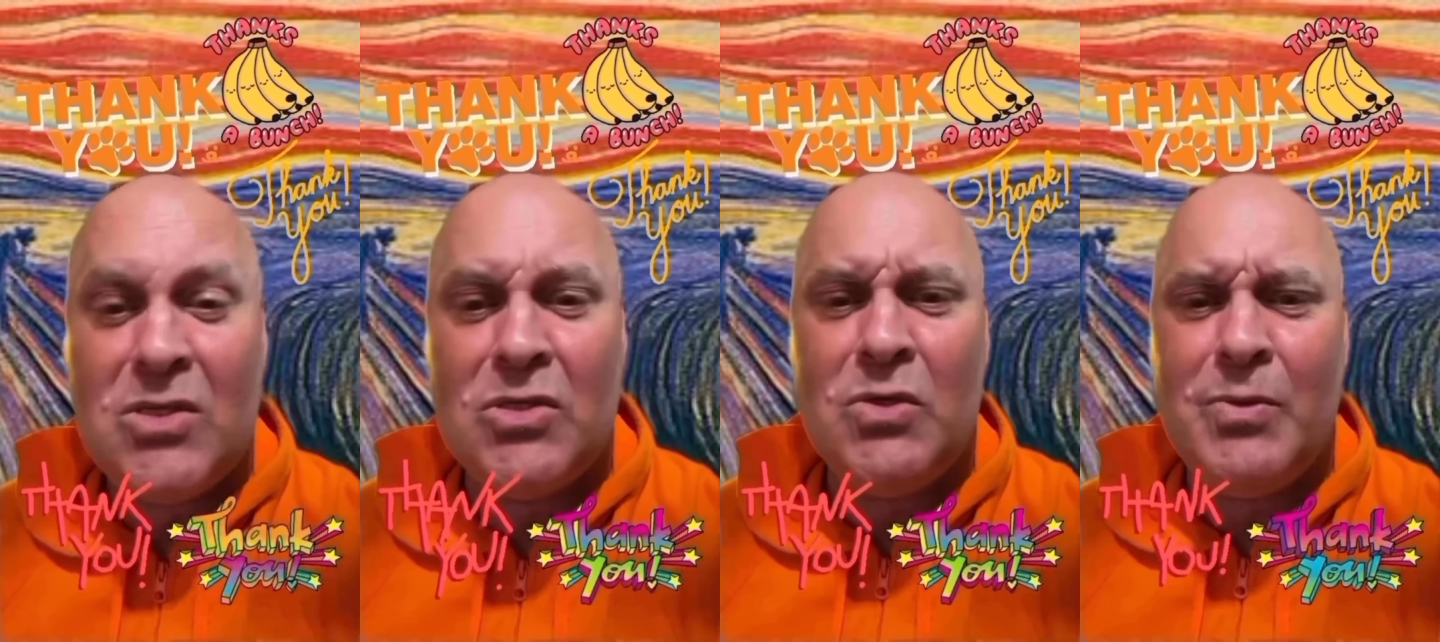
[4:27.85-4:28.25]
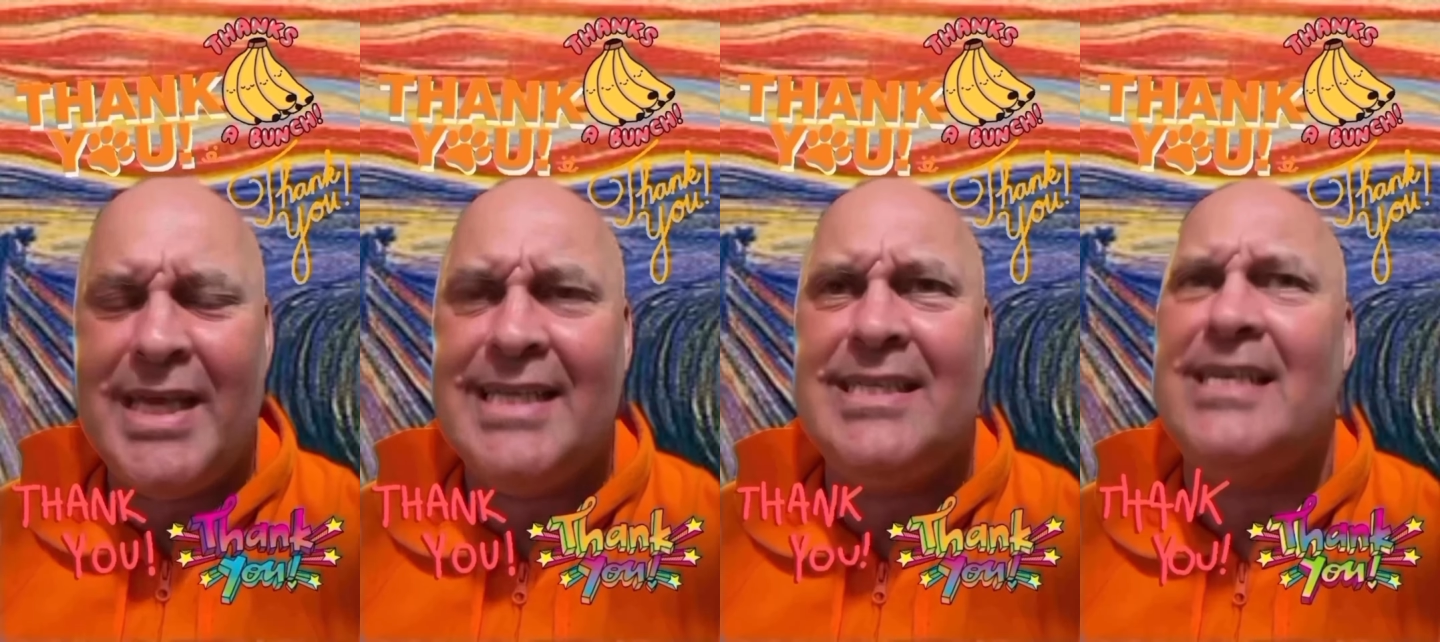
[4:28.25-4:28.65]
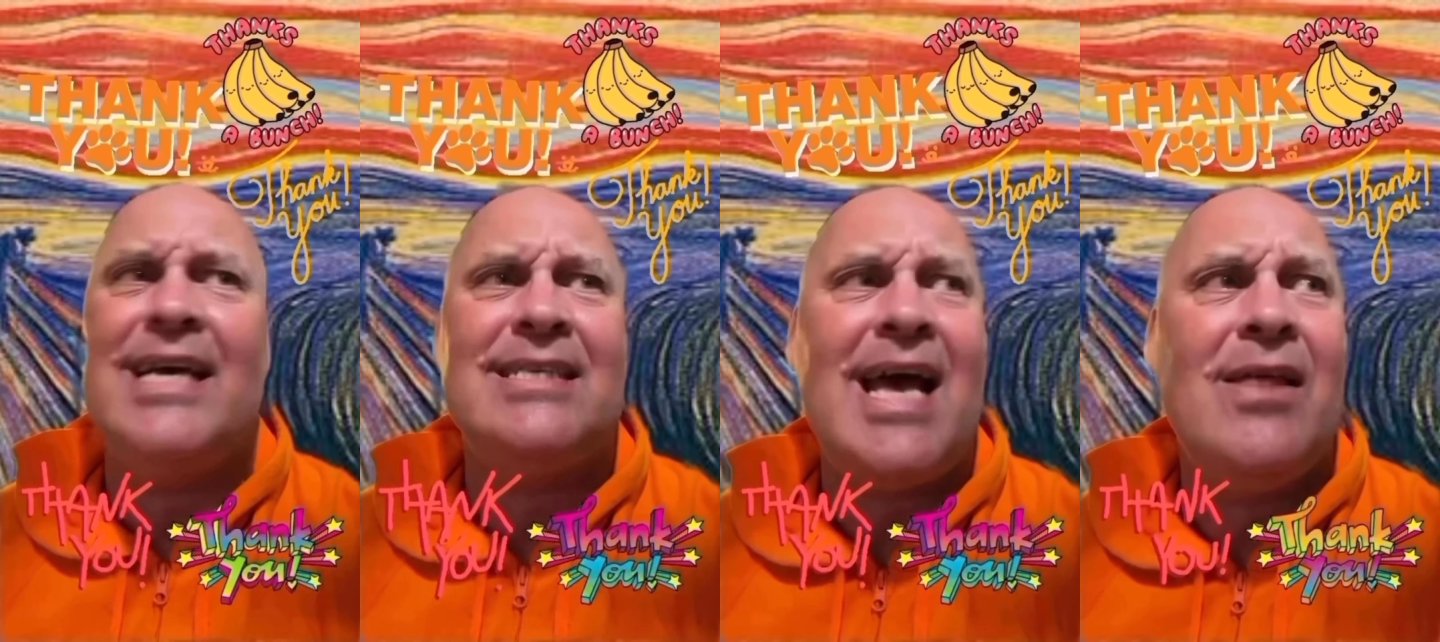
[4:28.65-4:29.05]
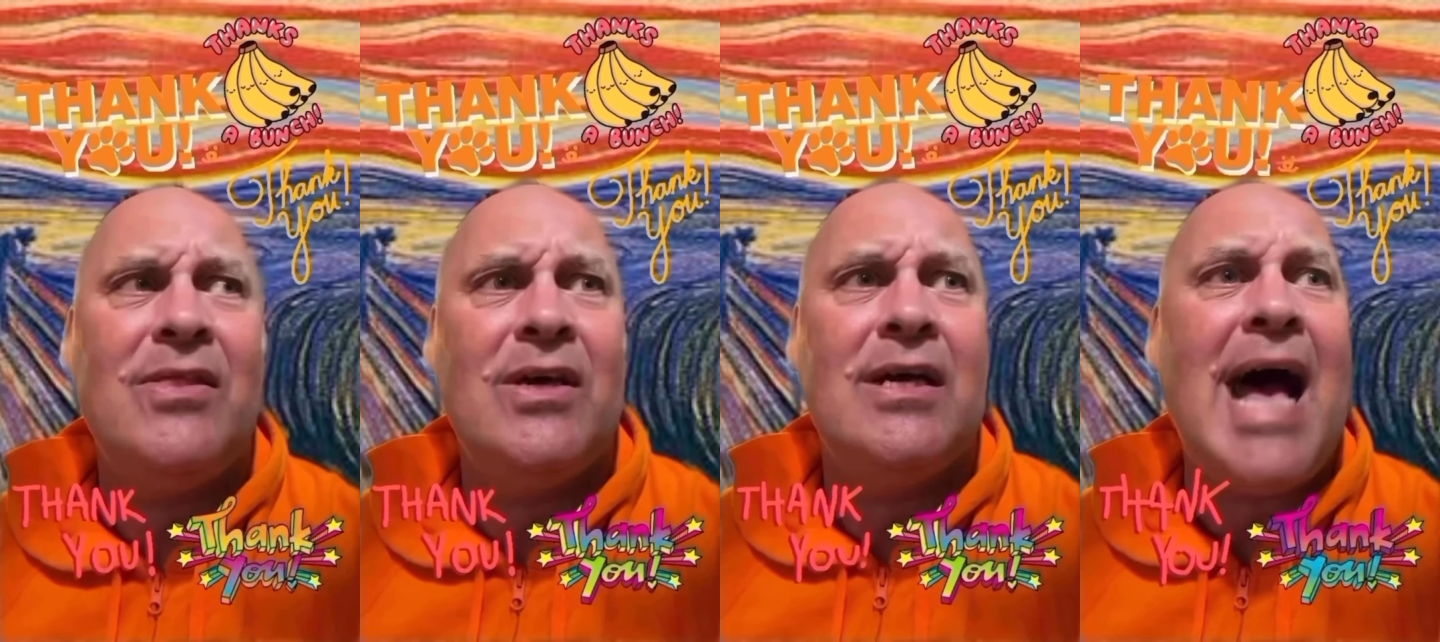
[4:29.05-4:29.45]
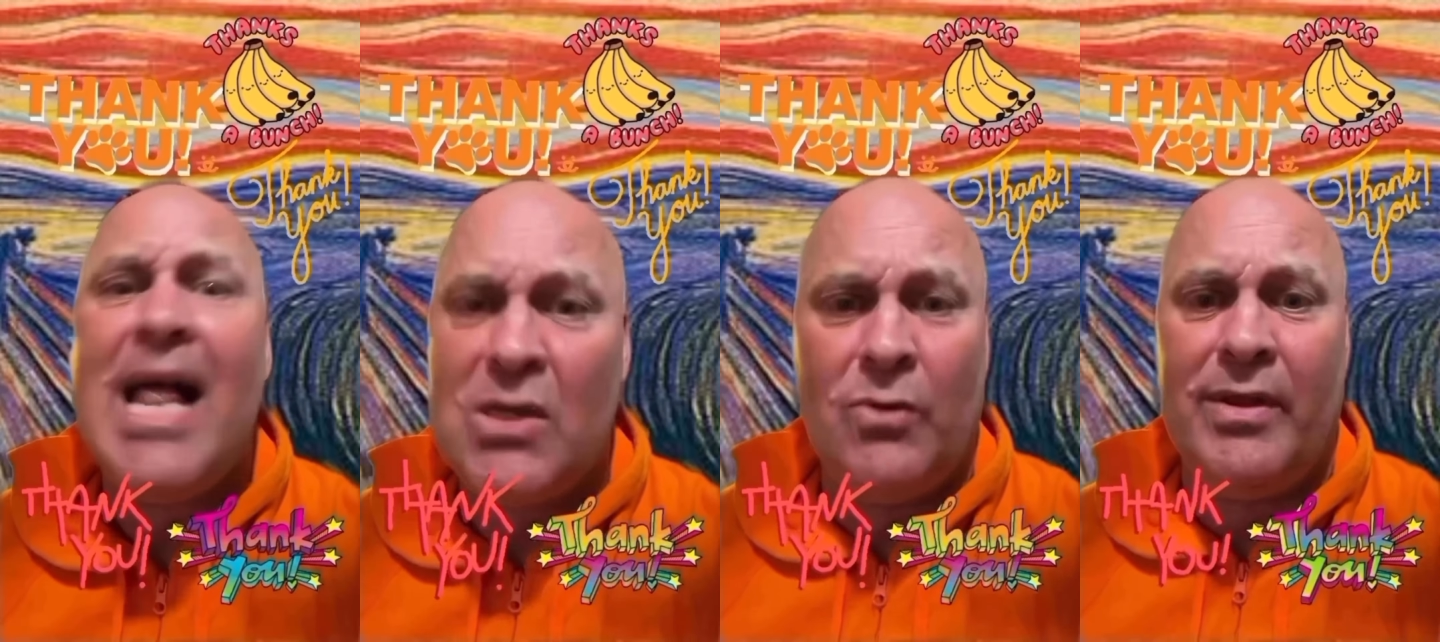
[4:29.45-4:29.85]
something to do with the internet
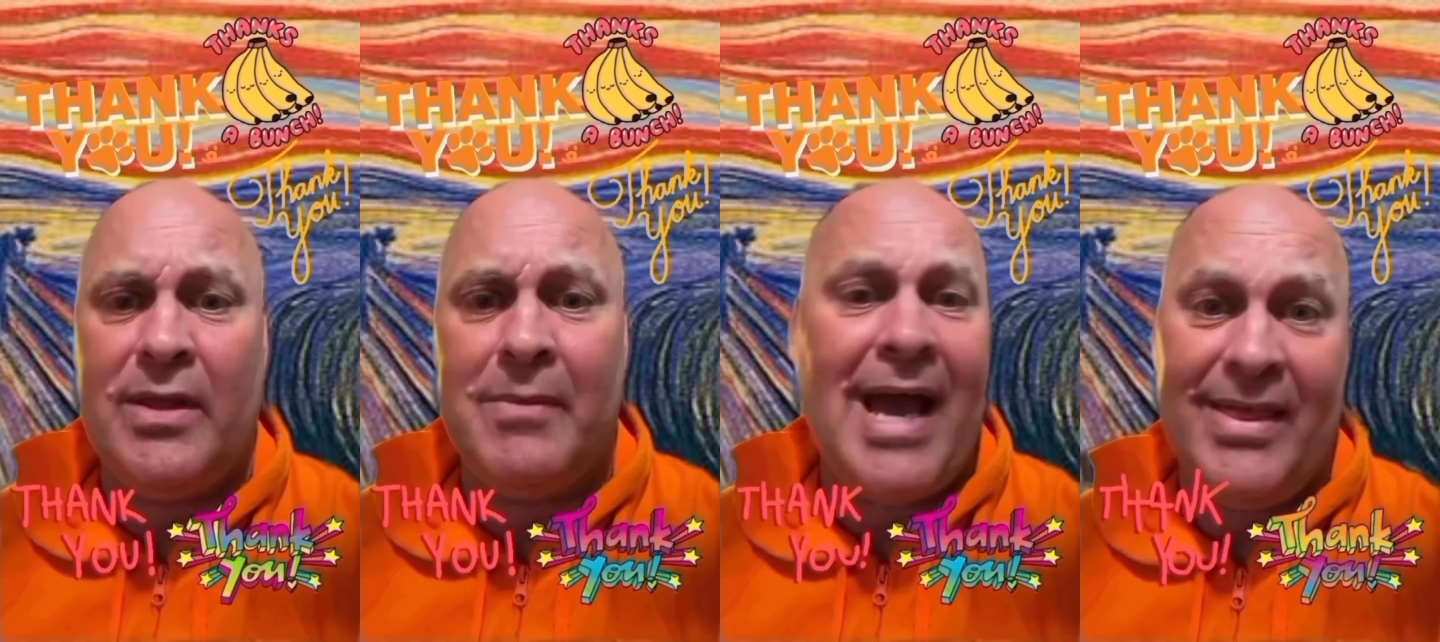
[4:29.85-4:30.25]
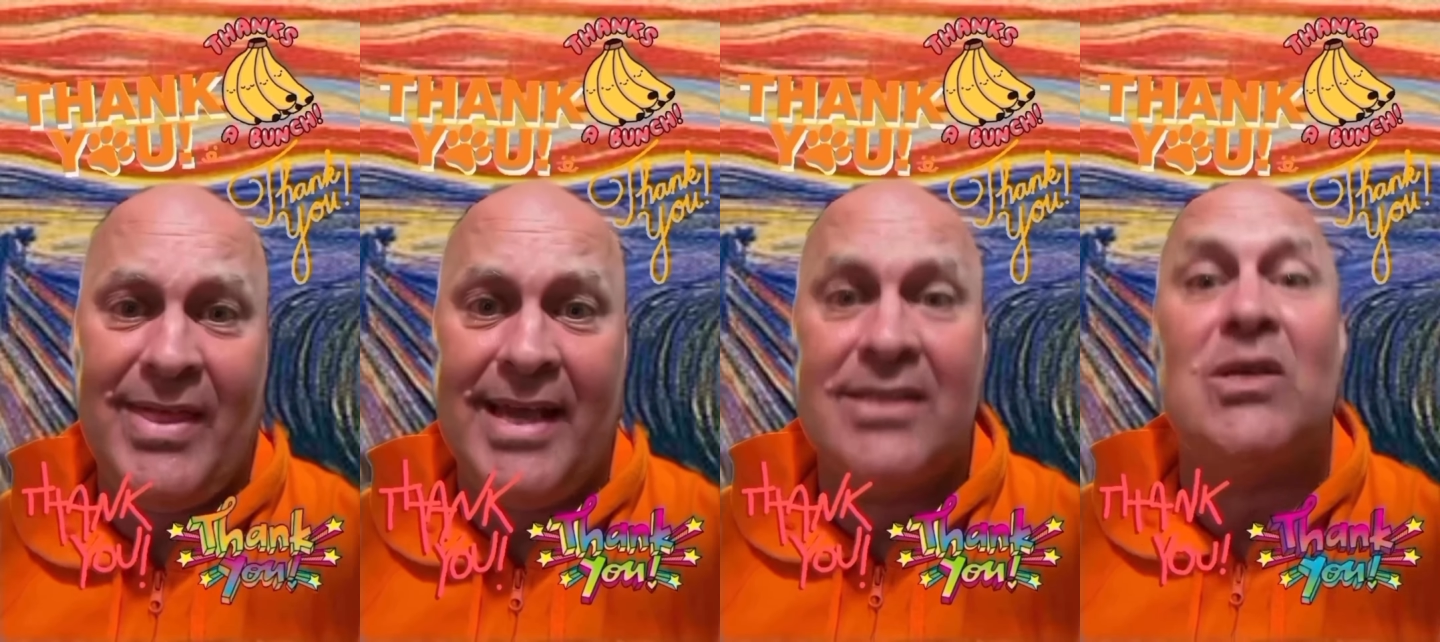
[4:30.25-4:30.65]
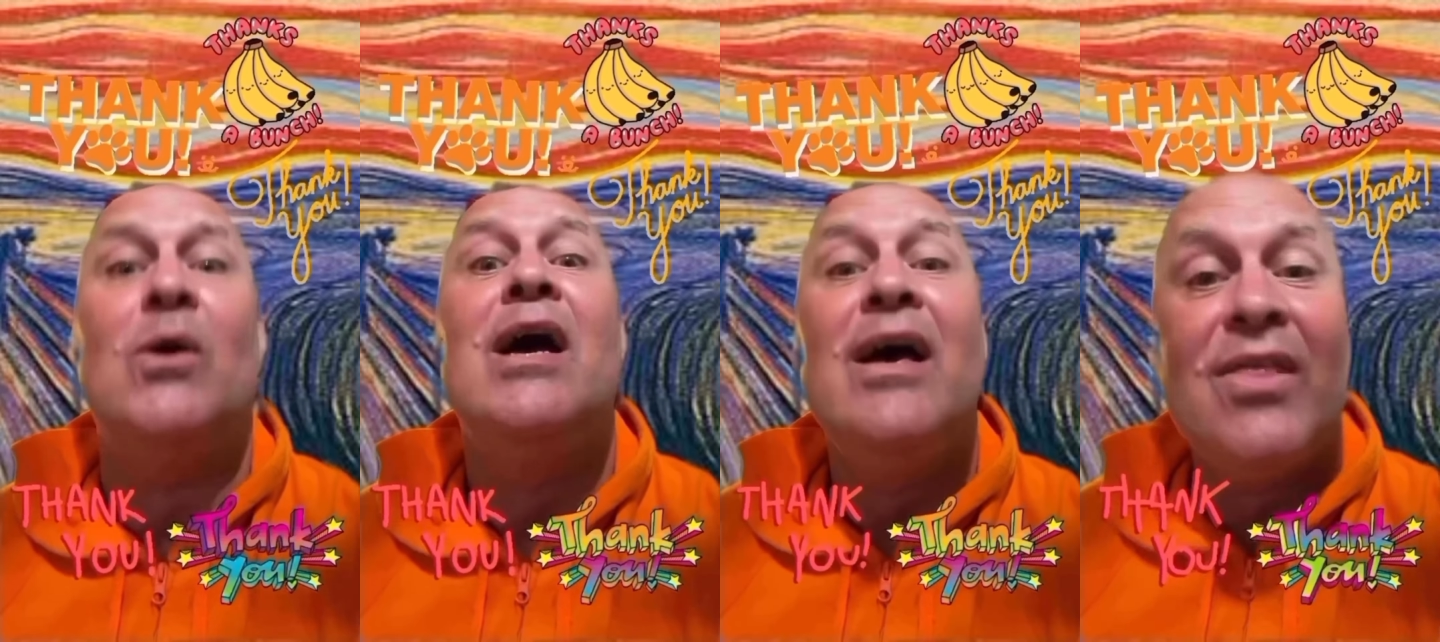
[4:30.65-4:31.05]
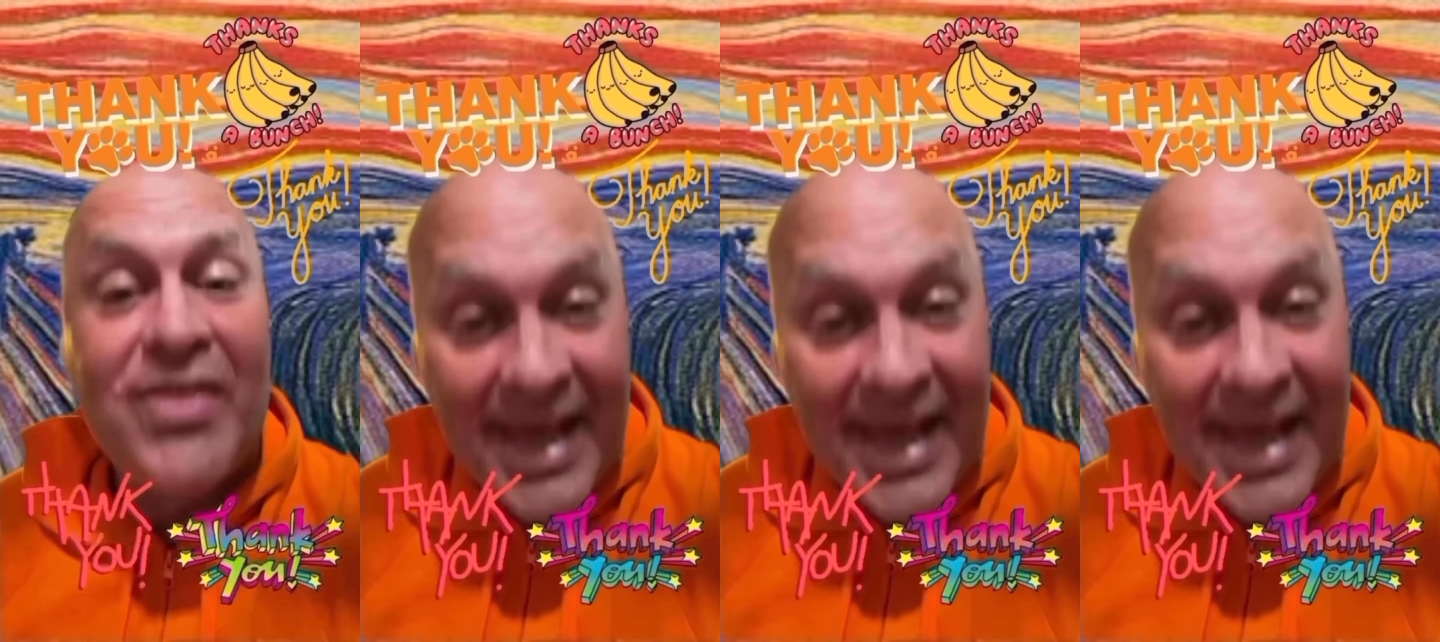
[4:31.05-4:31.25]
and the algorithm, I think.